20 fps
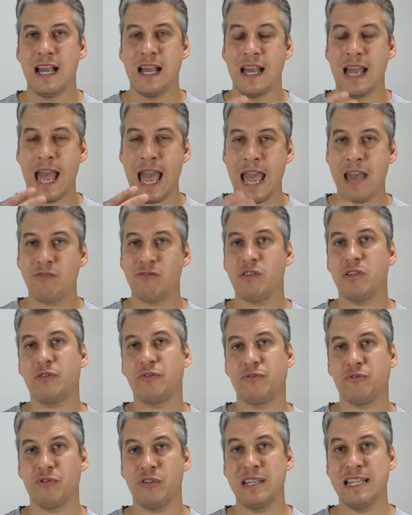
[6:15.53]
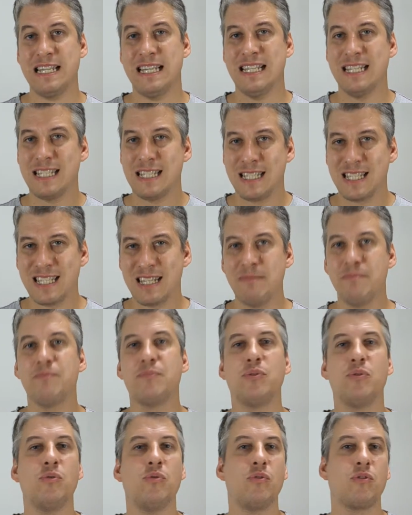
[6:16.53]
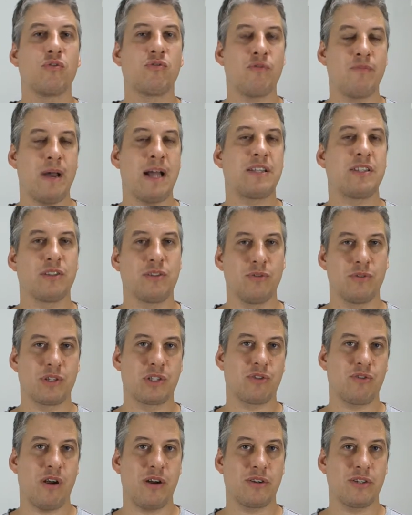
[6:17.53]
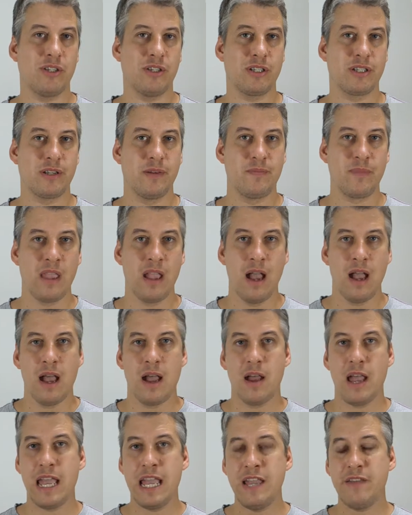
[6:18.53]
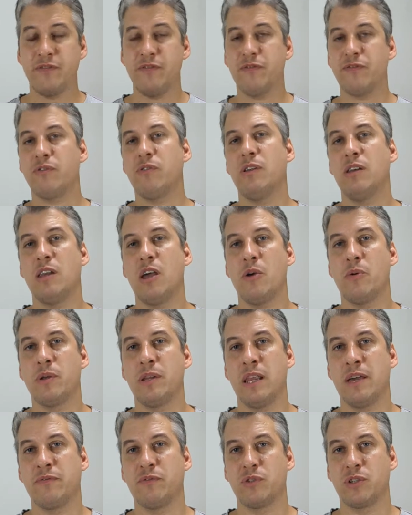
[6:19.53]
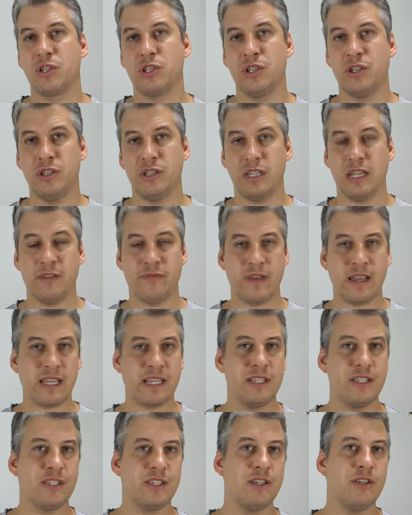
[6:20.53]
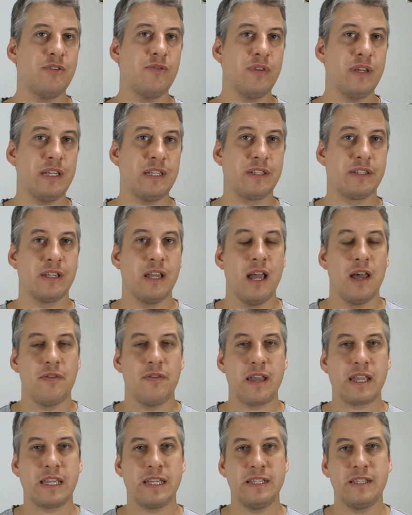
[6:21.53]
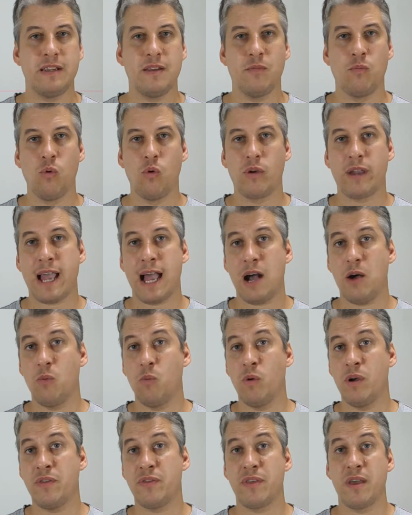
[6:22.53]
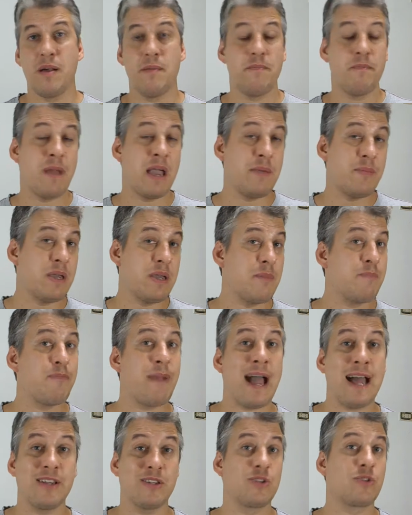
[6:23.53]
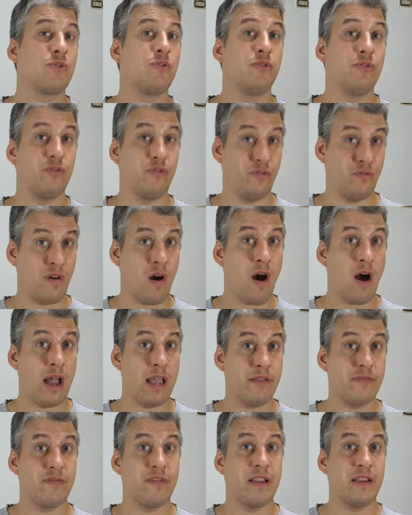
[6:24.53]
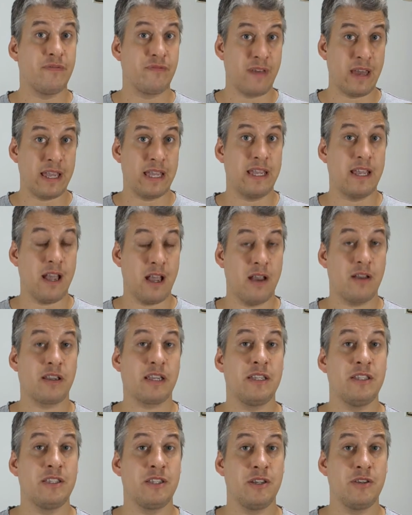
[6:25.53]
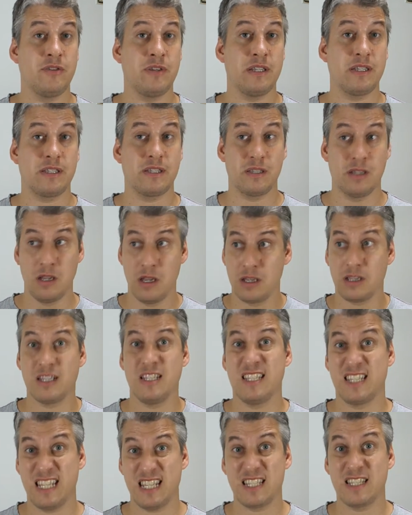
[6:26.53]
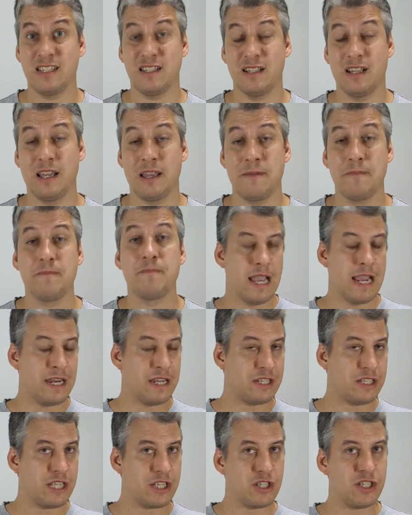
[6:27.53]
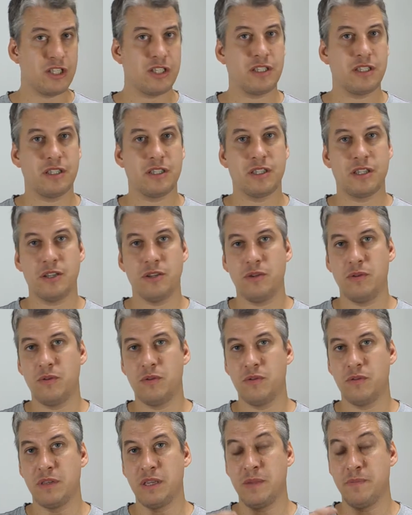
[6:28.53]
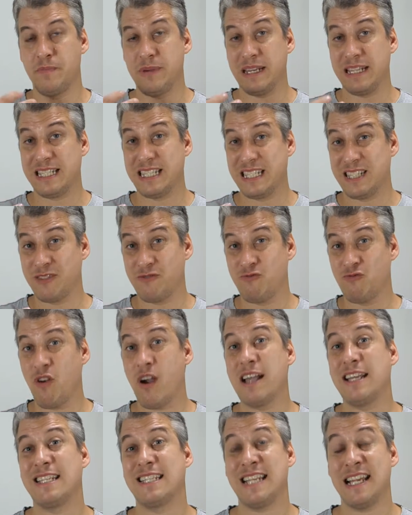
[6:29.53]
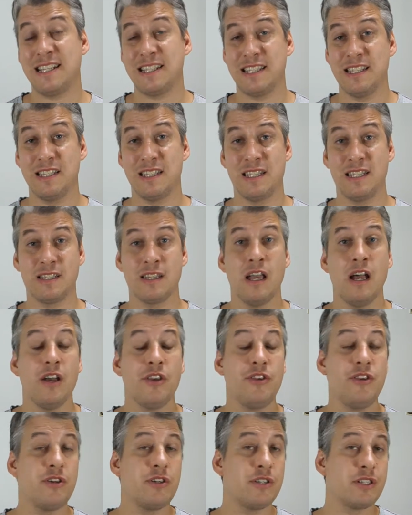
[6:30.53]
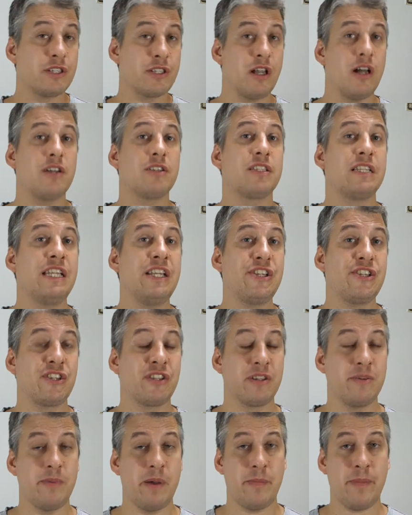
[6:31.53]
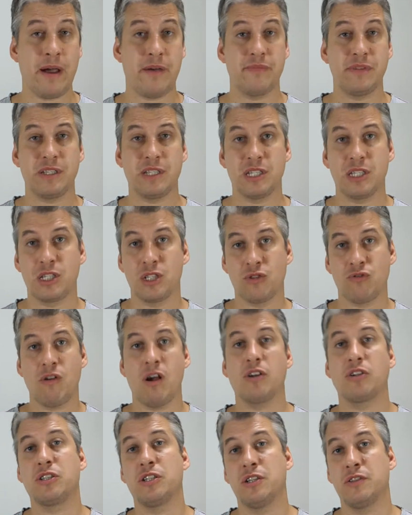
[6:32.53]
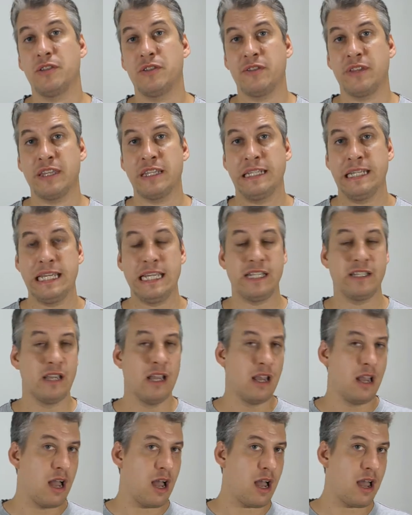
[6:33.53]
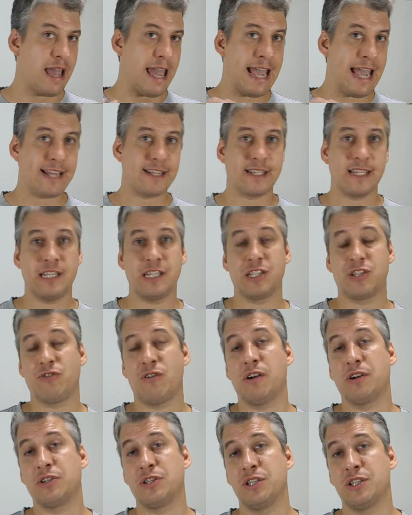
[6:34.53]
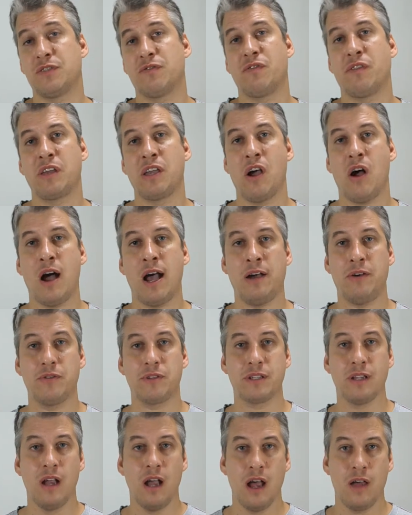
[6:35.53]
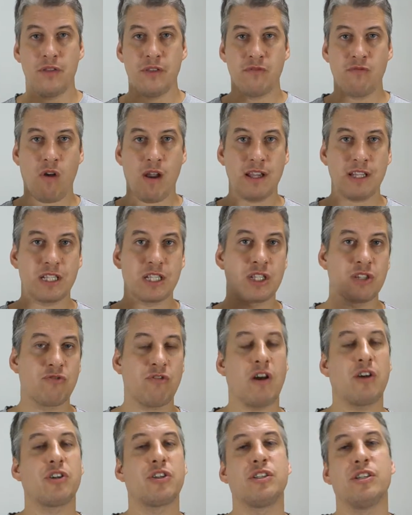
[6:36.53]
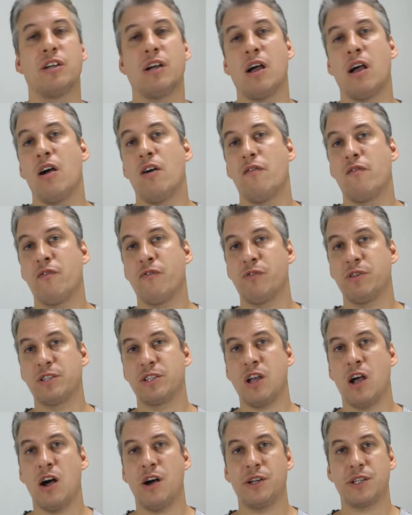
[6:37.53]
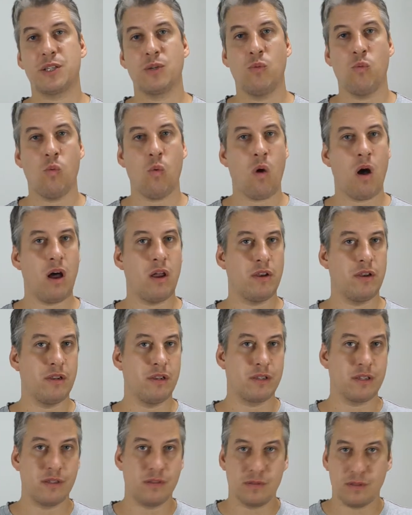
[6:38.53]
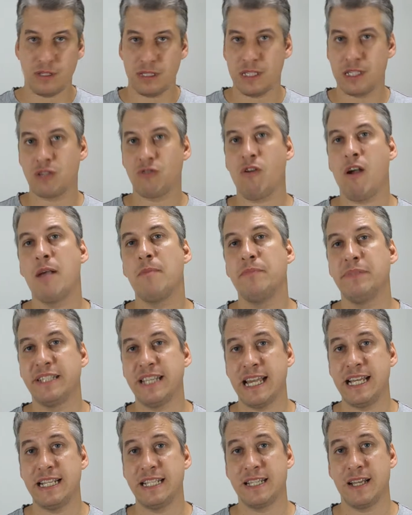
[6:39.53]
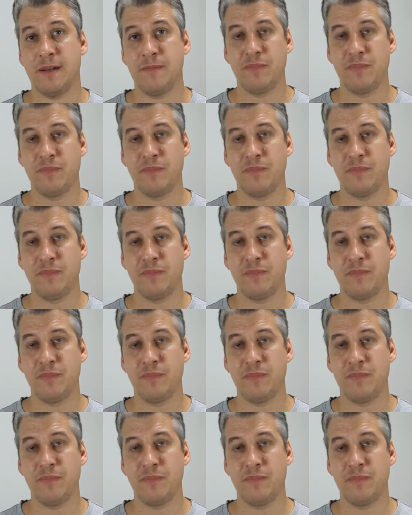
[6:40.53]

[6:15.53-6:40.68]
error-free, simple grammatical structures. Even for a lower level student, if they can do this, they can walk out with maybe a band score 5 if they can do this consistently. In addition to the ability to write sentences, you can start teaching them about the structure that they need, essay structures for the IELTS, the right structure for a task 1 to describe data,